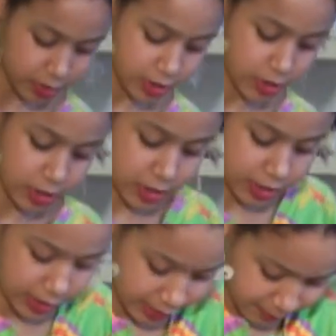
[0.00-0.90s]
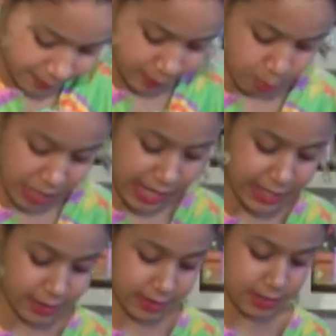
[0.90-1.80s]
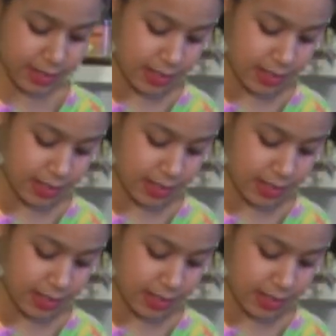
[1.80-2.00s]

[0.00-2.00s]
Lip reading: good pats